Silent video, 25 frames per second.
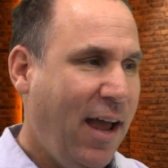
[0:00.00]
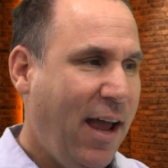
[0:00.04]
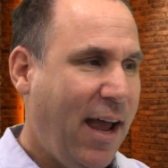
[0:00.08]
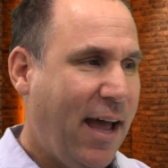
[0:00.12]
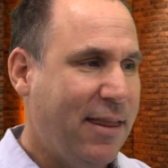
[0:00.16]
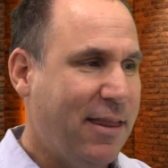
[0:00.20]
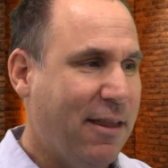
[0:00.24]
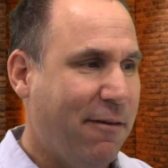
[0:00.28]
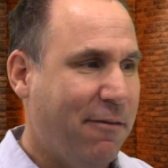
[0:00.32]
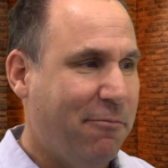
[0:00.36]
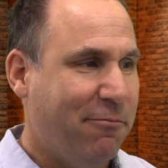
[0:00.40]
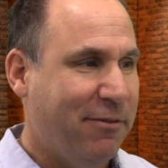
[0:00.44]

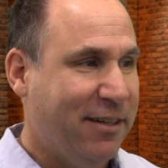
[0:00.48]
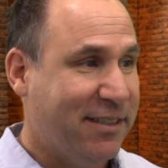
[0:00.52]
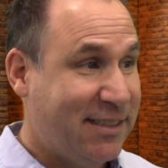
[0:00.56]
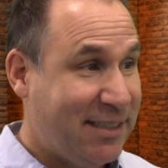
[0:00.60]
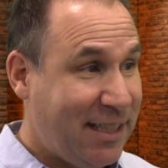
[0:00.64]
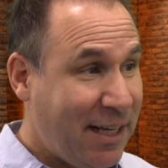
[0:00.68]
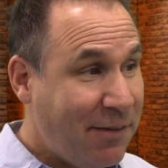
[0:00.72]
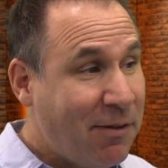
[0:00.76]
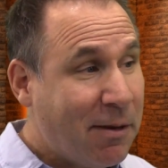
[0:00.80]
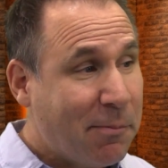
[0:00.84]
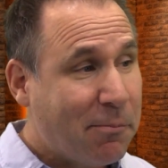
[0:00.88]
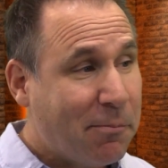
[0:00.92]
And the
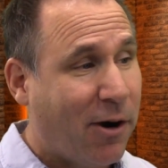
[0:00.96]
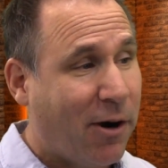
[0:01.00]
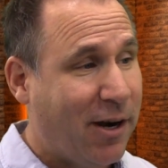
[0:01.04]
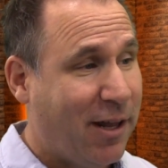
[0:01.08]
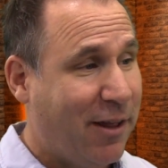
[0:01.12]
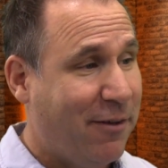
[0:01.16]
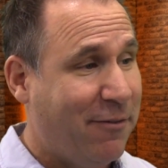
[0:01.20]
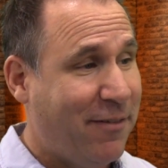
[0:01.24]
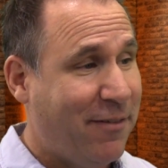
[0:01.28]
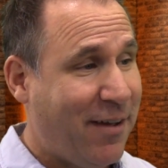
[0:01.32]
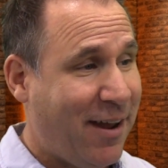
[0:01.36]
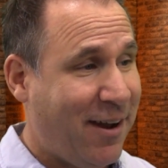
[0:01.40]
receiving part
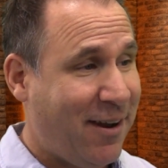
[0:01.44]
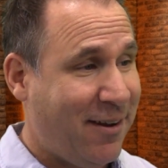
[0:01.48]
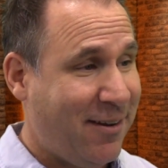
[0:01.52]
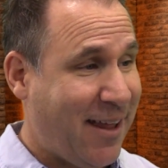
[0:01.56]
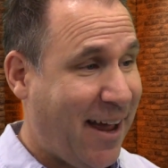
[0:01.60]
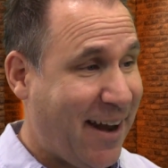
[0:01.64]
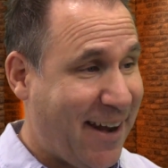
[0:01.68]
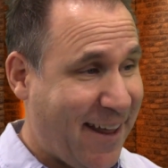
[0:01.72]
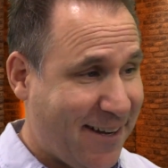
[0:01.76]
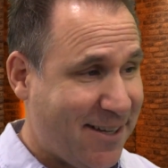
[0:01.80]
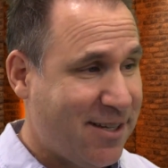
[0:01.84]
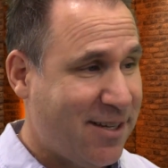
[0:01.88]
of the VEN,
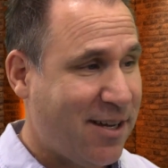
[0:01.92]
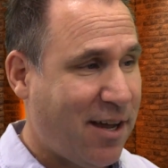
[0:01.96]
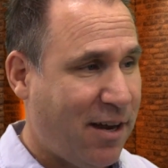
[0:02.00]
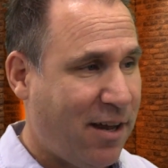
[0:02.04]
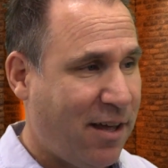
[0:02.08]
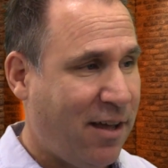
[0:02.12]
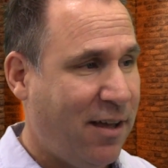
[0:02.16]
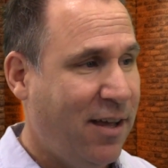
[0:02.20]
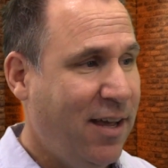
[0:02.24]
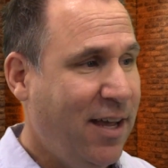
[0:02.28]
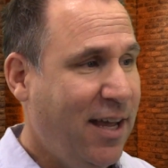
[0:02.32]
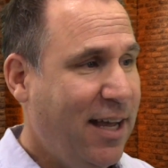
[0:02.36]
that
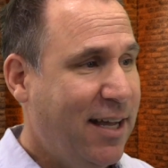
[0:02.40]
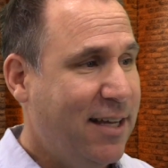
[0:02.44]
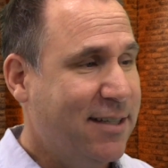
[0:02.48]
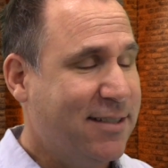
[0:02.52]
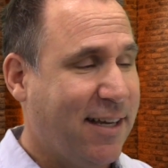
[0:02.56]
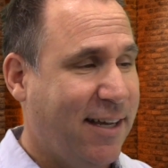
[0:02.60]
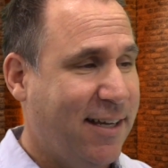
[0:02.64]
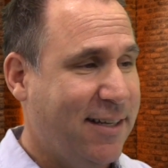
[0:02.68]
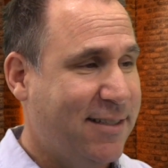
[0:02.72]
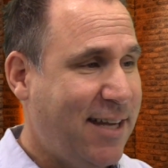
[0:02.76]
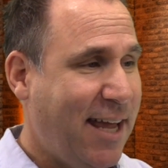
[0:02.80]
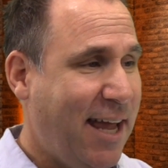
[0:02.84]
antenna, is
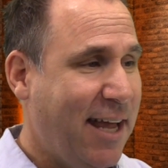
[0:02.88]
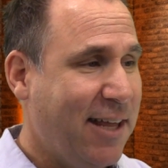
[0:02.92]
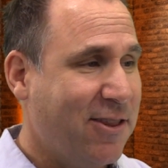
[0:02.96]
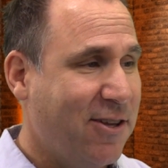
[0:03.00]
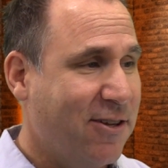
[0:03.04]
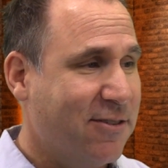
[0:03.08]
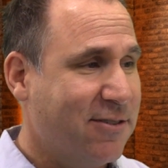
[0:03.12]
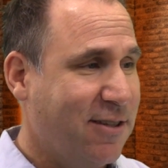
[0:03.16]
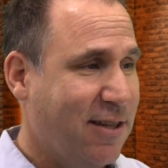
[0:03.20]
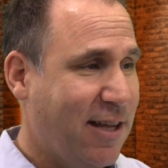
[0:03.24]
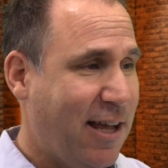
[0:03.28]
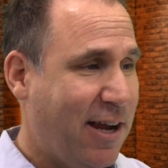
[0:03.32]
gonna take
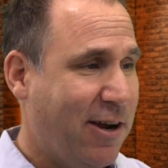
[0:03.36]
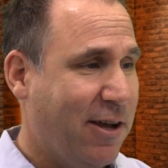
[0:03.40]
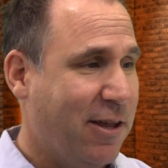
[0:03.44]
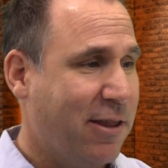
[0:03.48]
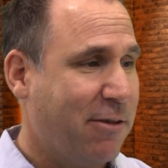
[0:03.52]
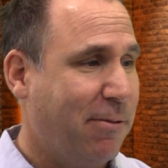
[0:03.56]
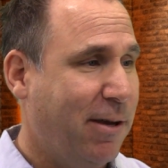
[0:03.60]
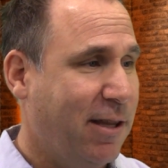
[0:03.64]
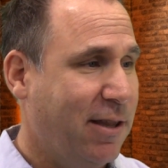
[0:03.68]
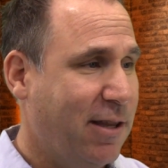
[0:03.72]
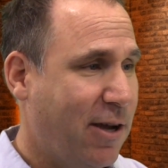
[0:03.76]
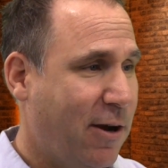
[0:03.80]
those layer
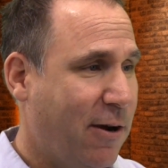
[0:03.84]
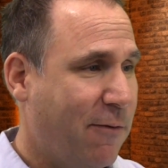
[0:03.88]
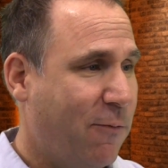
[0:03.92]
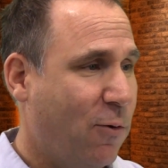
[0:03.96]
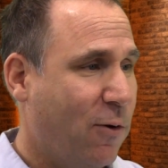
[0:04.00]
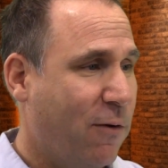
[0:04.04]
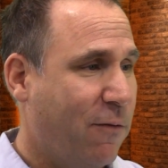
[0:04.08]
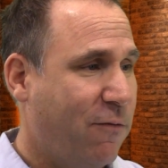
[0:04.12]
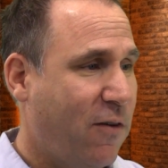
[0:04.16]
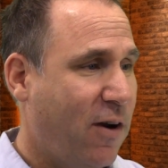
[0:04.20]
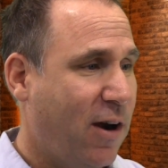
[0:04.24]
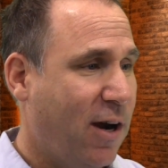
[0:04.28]
three, layer
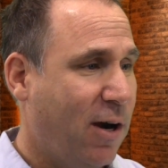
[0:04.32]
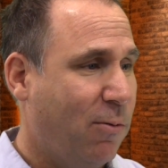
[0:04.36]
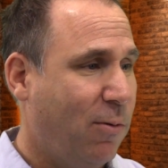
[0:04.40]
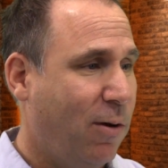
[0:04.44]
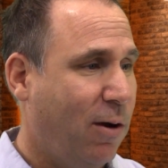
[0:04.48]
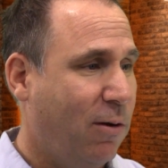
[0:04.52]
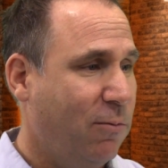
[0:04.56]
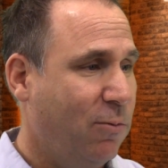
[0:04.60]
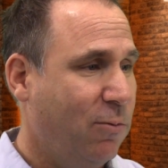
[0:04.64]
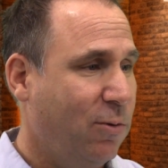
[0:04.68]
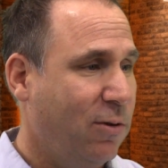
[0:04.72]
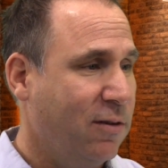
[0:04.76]
four
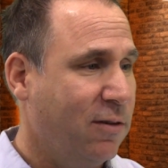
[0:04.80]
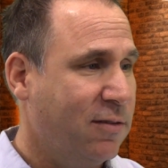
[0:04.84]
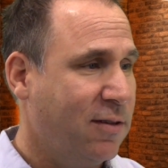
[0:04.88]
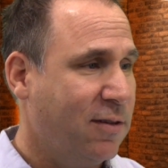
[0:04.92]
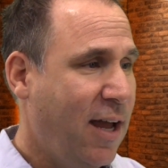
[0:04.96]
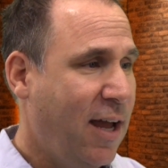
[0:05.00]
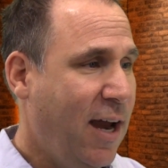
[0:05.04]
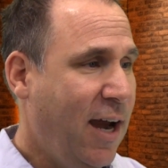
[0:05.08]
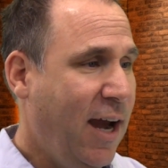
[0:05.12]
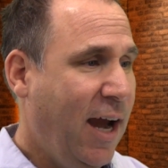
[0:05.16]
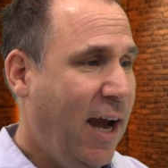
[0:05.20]
firewall rules,